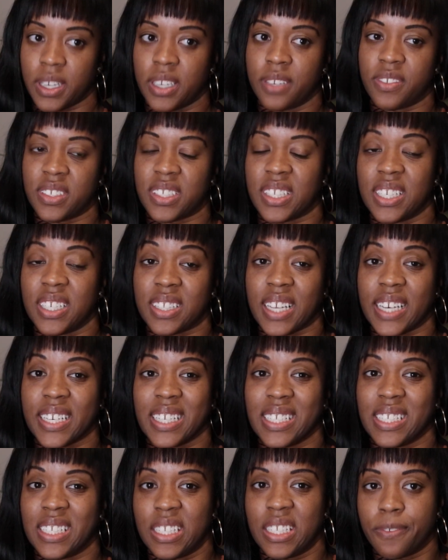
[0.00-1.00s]
It's like
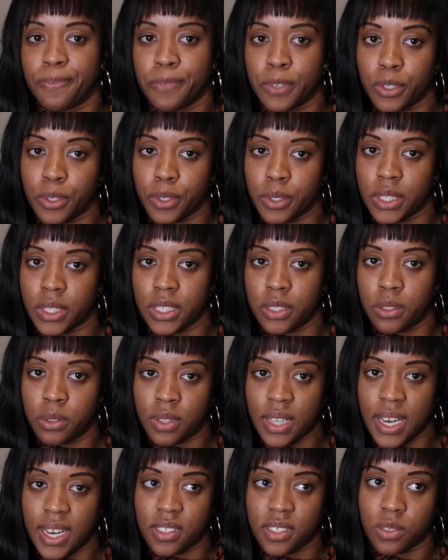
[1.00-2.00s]
a different early
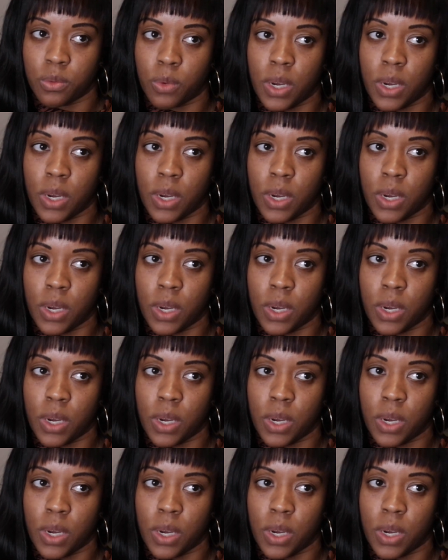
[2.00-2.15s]
2000s,